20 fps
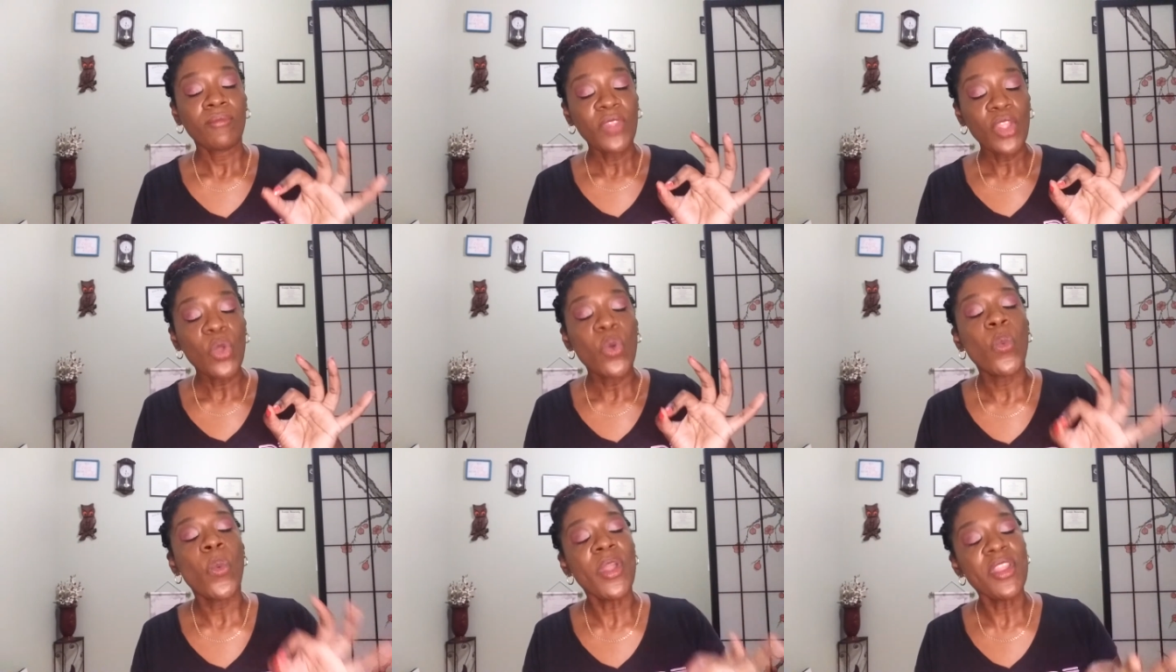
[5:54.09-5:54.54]

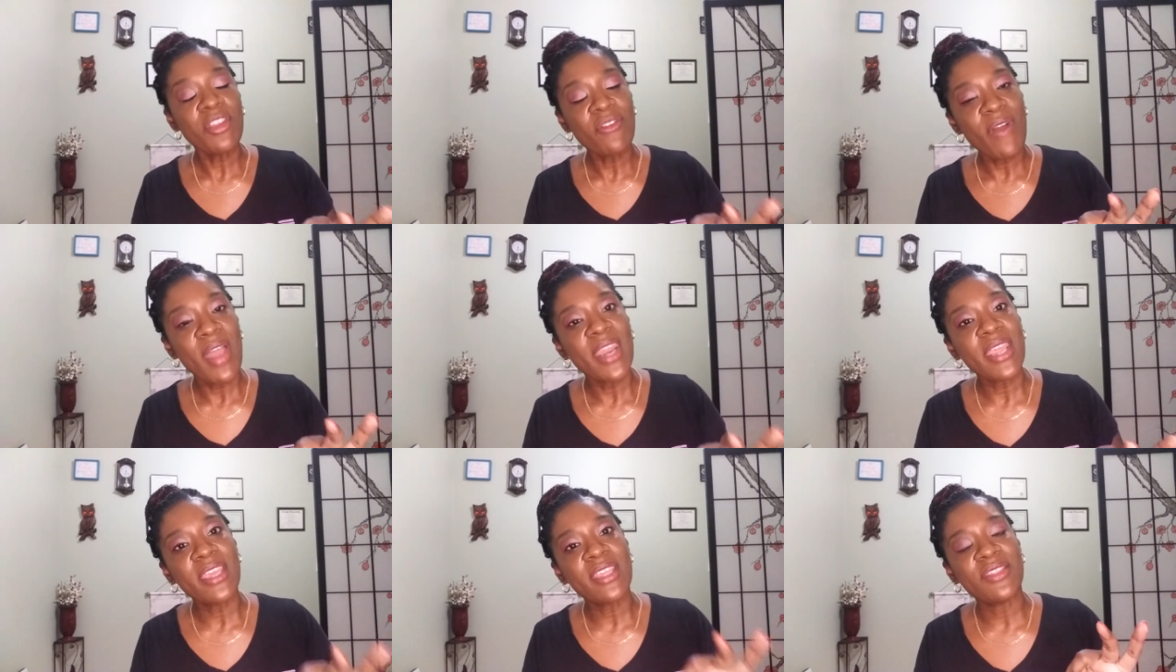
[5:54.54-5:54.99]
when you're
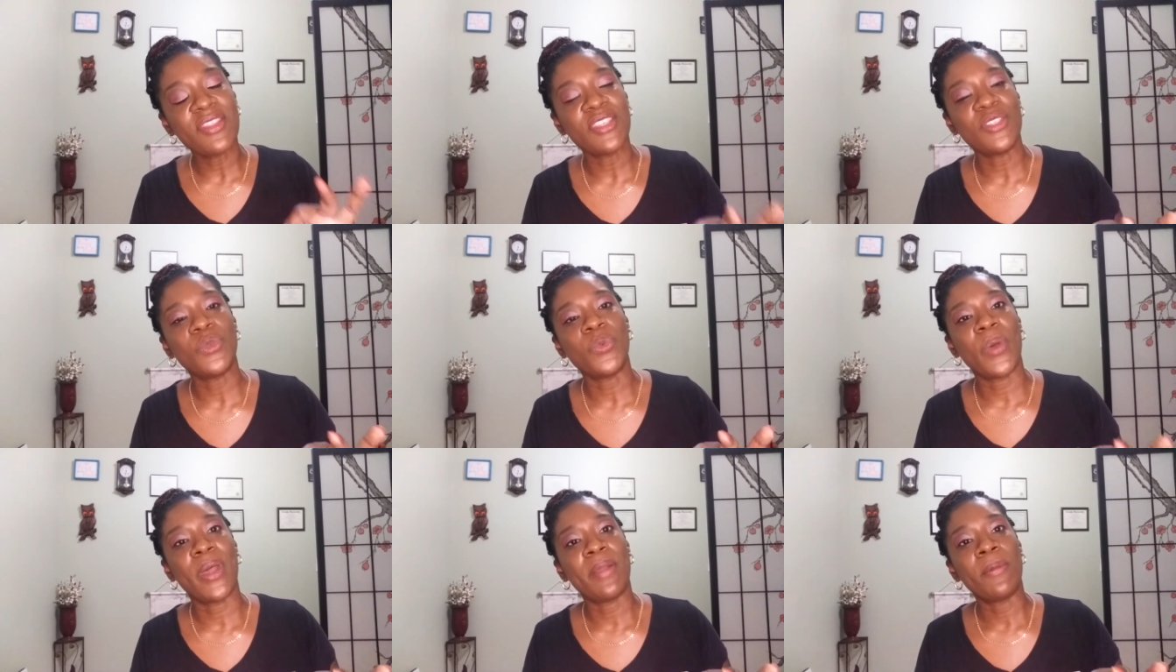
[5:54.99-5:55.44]
writing it
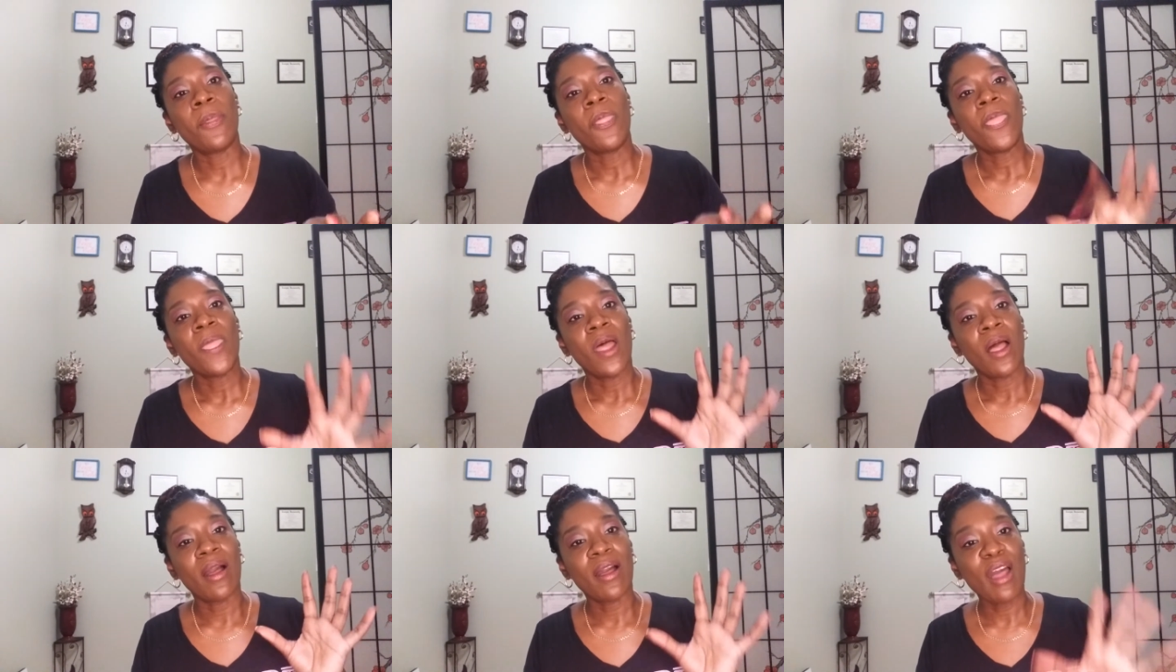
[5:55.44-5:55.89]
this way,
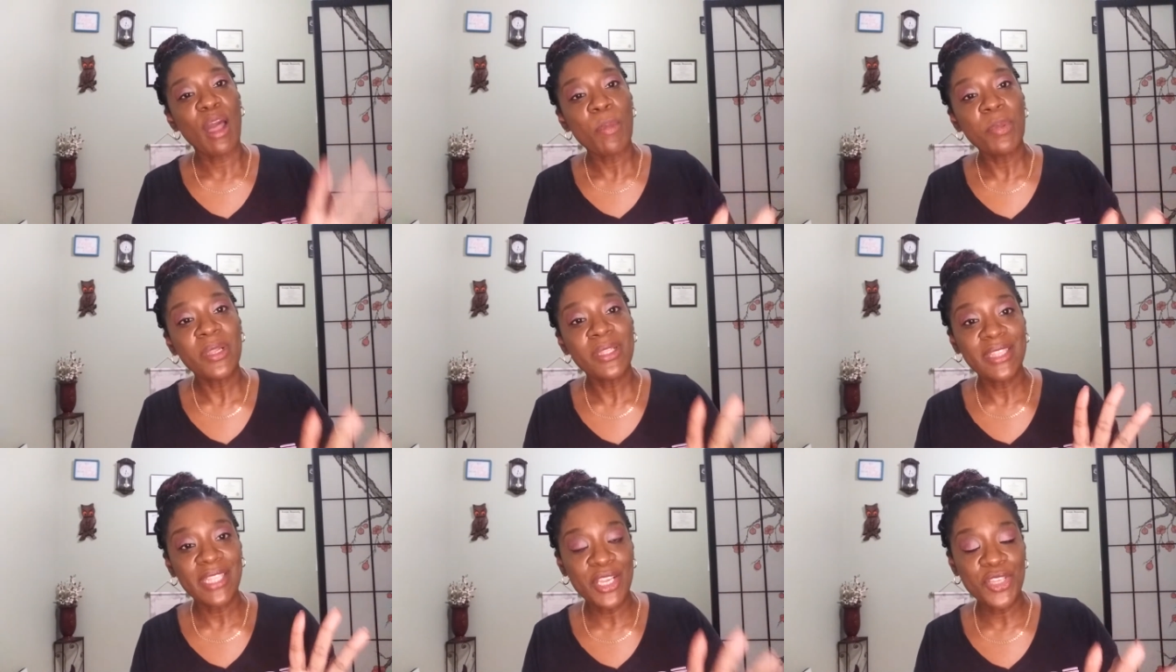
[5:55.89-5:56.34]
a couple
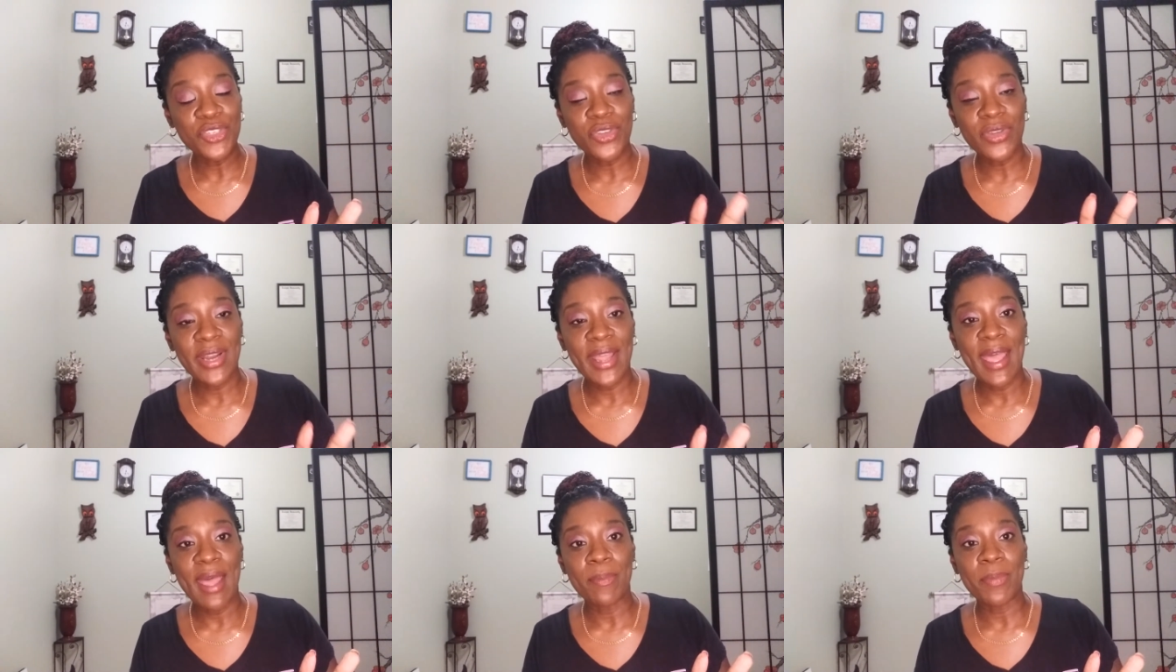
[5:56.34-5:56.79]
of things are
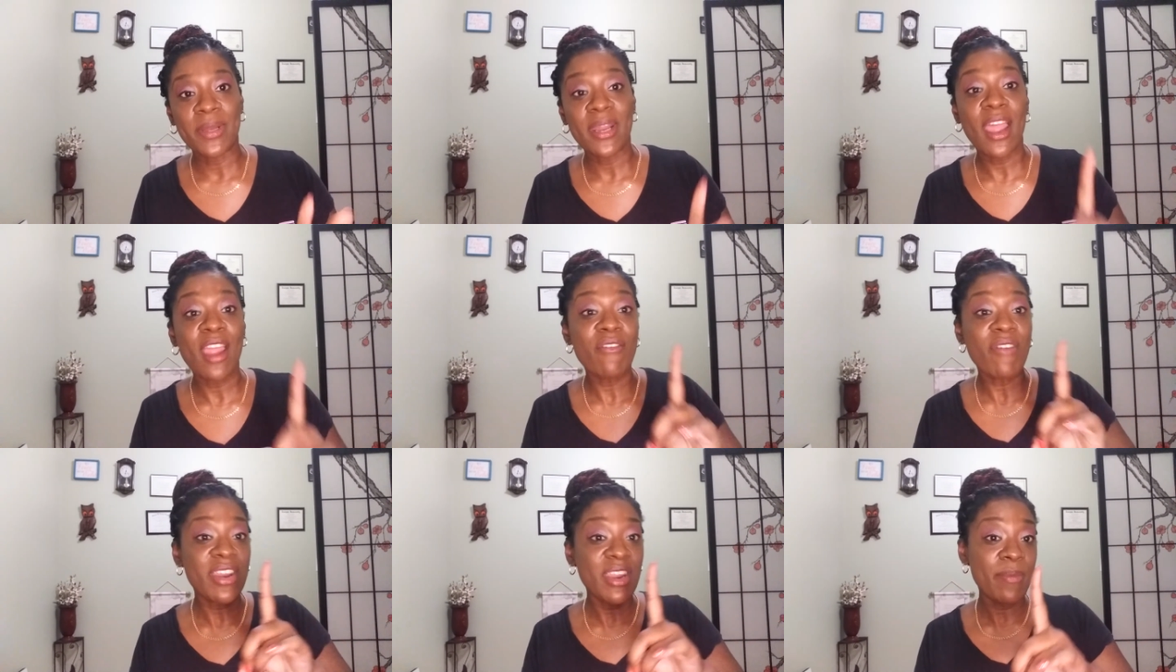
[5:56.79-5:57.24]
going to happen. I
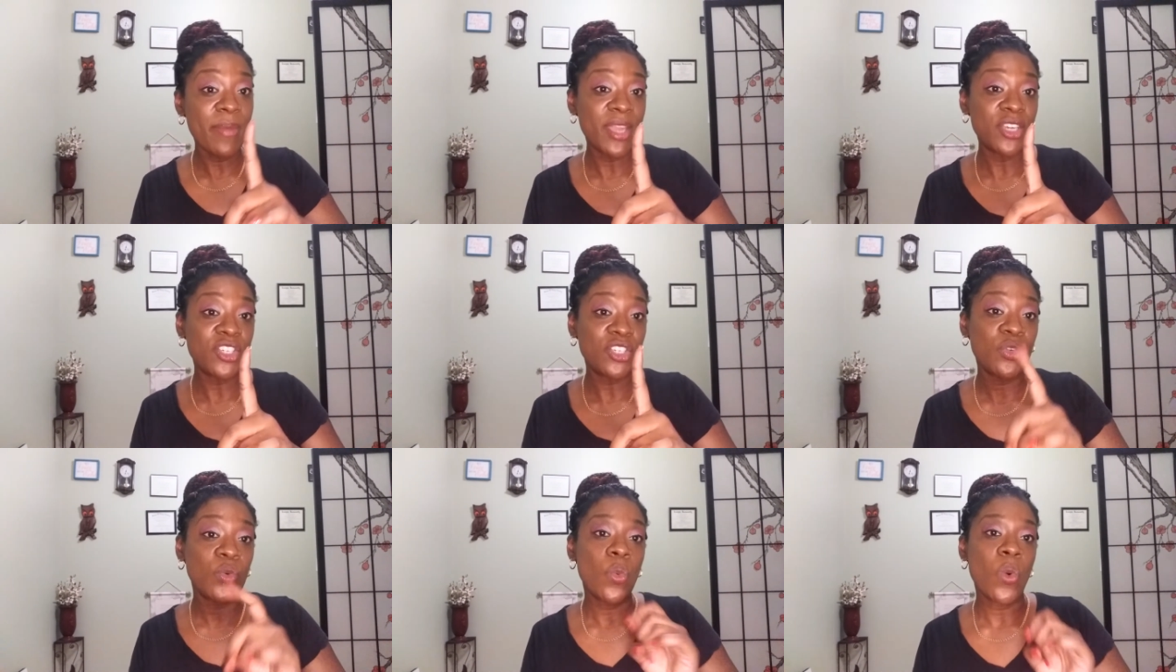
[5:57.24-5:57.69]
already
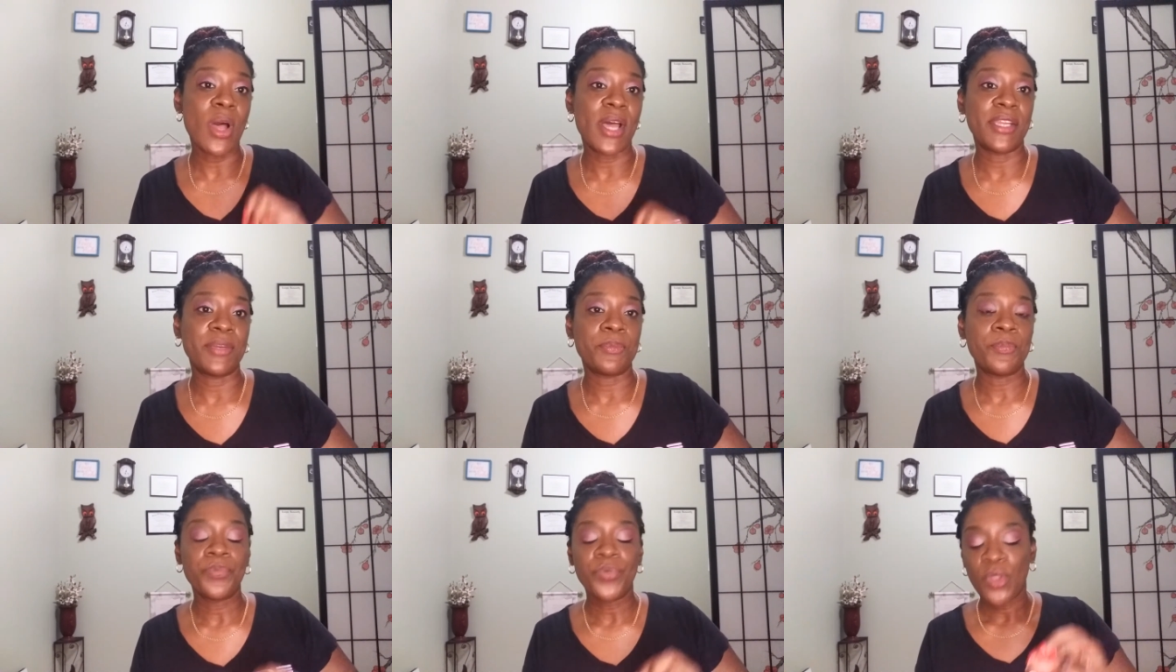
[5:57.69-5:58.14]
mentioned one.